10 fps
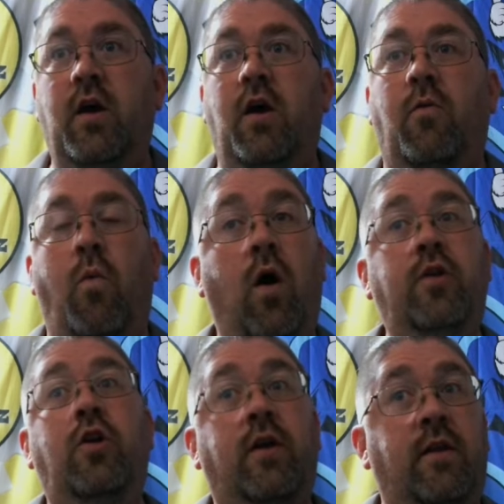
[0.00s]
One,
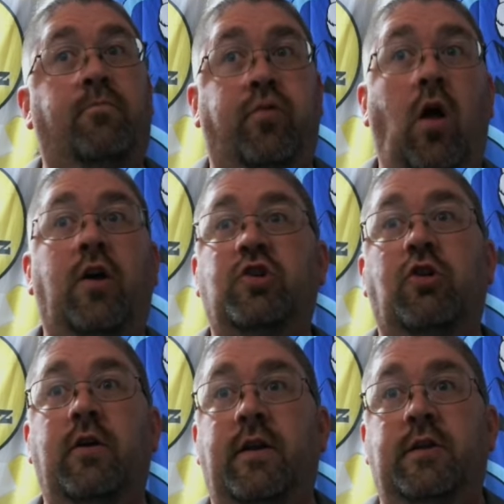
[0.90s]
you can plug a
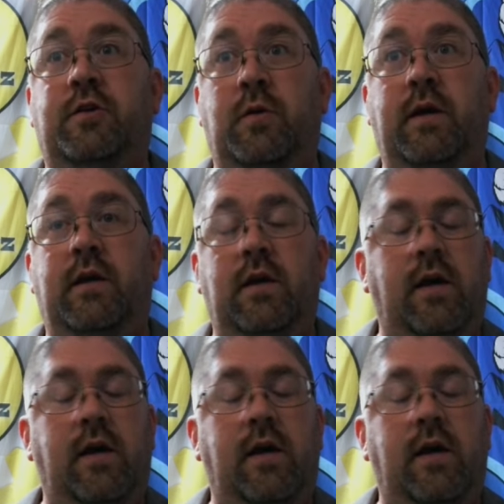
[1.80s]
screen into it,